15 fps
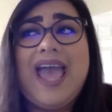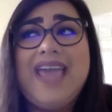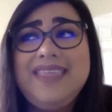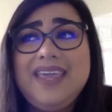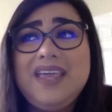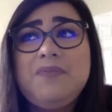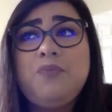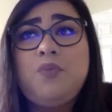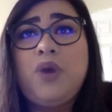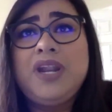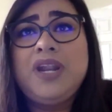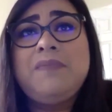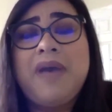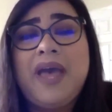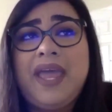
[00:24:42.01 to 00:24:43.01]
think one
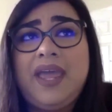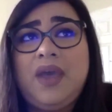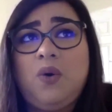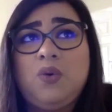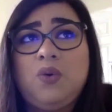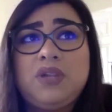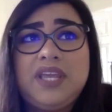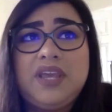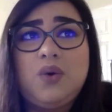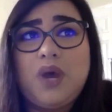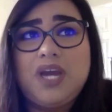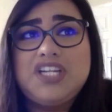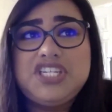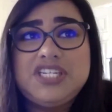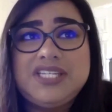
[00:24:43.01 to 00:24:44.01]
of my only
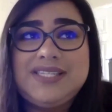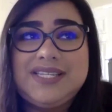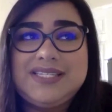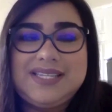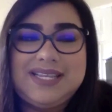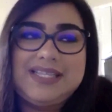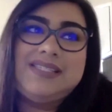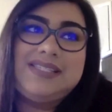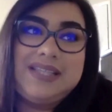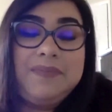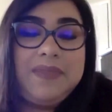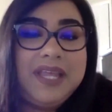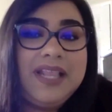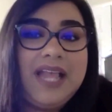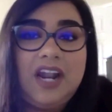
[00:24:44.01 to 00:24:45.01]
questions is, and
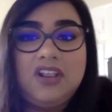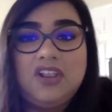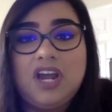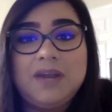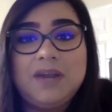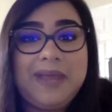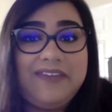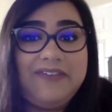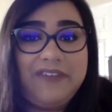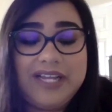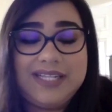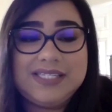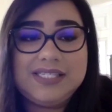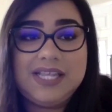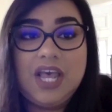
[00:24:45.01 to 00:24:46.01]
something that a lot of my
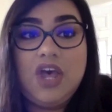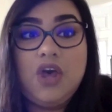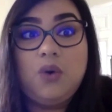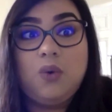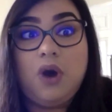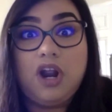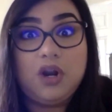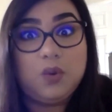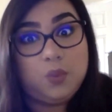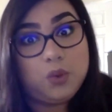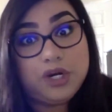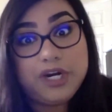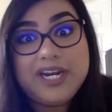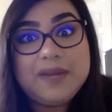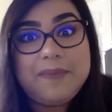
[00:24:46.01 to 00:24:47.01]
friends are
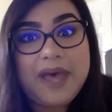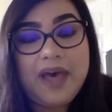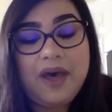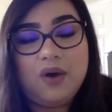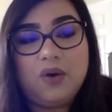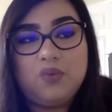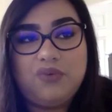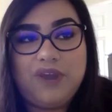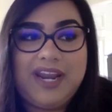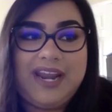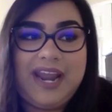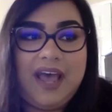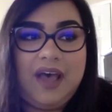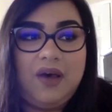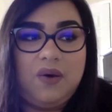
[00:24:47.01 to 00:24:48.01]
worried about right
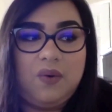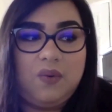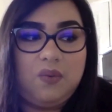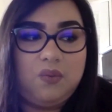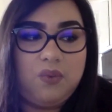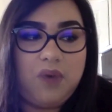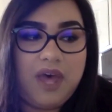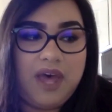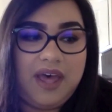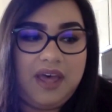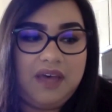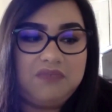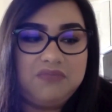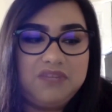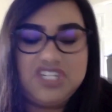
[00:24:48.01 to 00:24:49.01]
now,
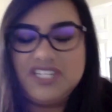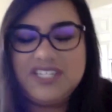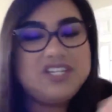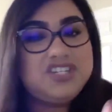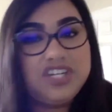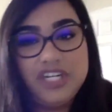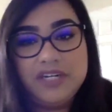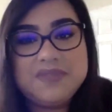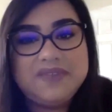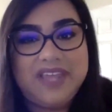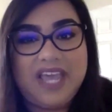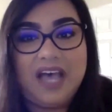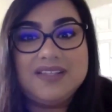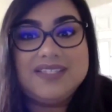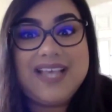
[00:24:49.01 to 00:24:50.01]
just in terms of
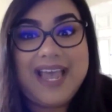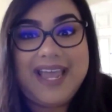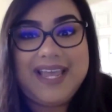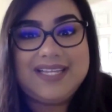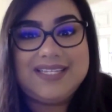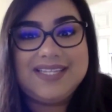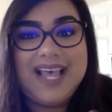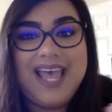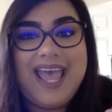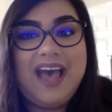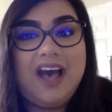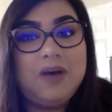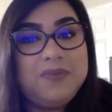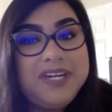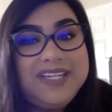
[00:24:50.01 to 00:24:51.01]
the LSAT, is
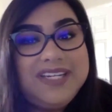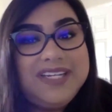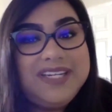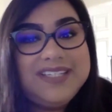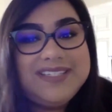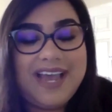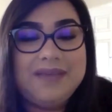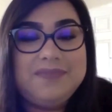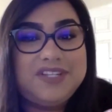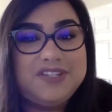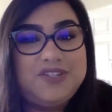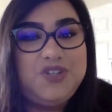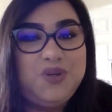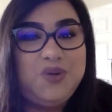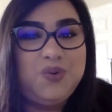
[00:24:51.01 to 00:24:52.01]
how many times
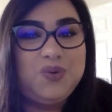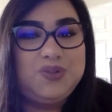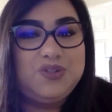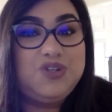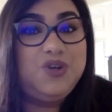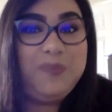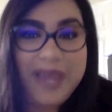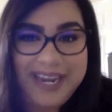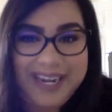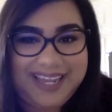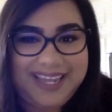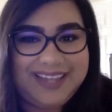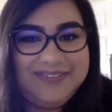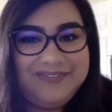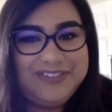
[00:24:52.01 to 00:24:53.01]
is too
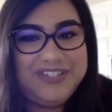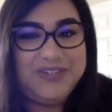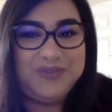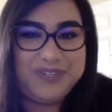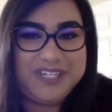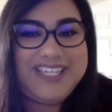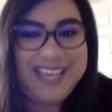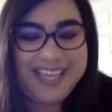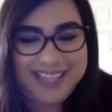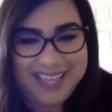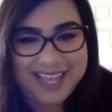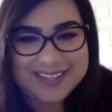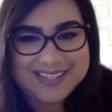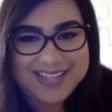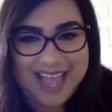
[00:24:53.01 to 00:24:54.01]
many to retake the
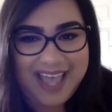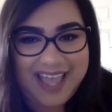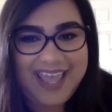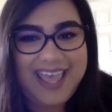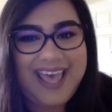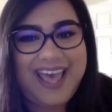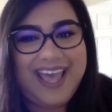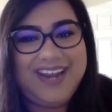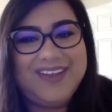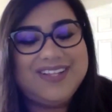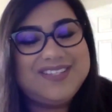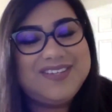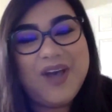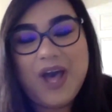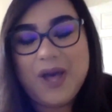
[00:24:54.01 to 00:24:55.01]
LSAT. I know
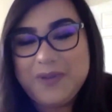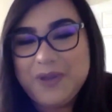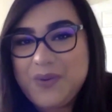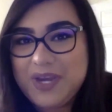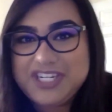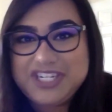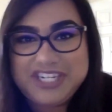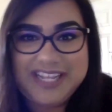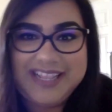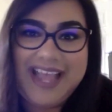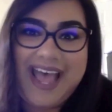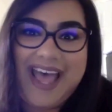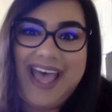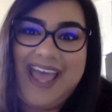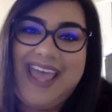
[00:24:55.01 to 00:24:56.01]
that's a common question
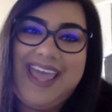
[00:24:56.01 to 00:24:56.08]
that